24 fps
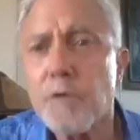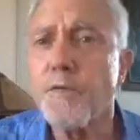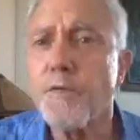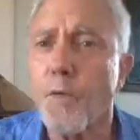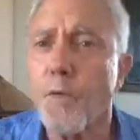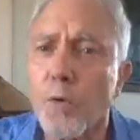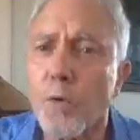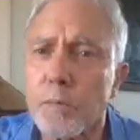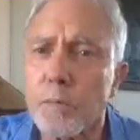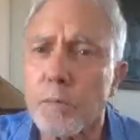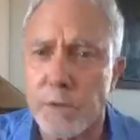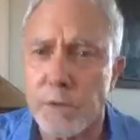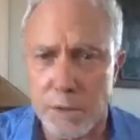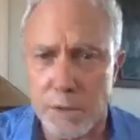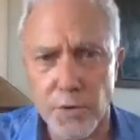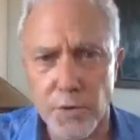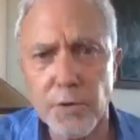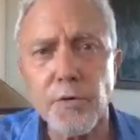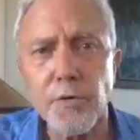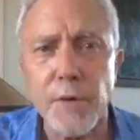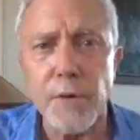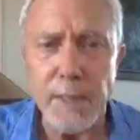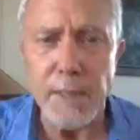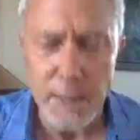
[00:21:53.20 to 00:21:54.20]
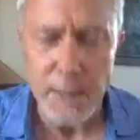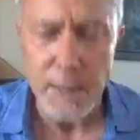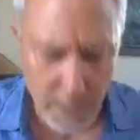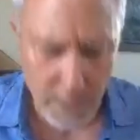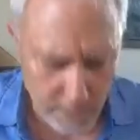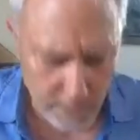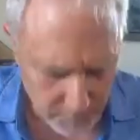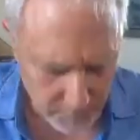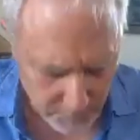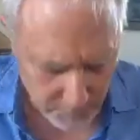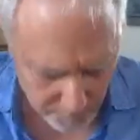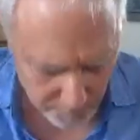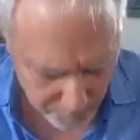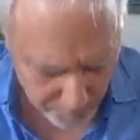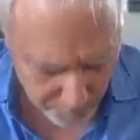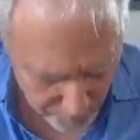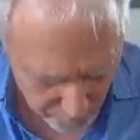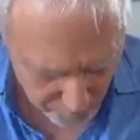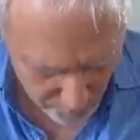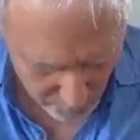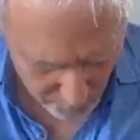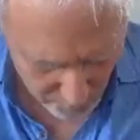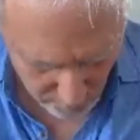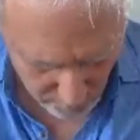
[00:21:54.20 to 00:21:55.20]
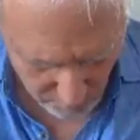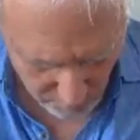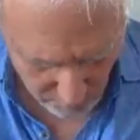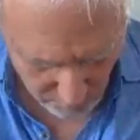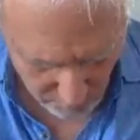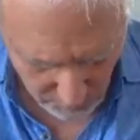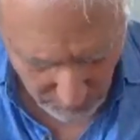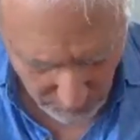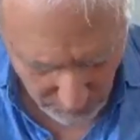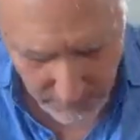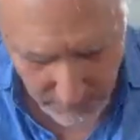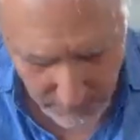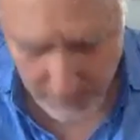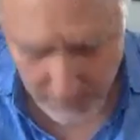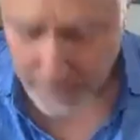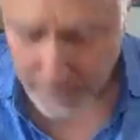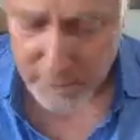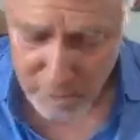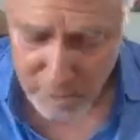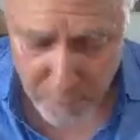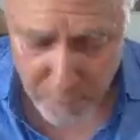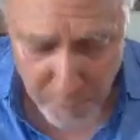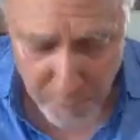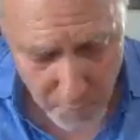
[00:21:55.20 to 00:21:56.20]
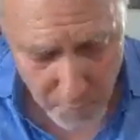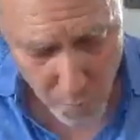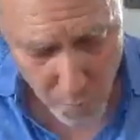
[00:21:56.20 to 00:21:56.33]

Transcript: forms in her green eyes. It has to be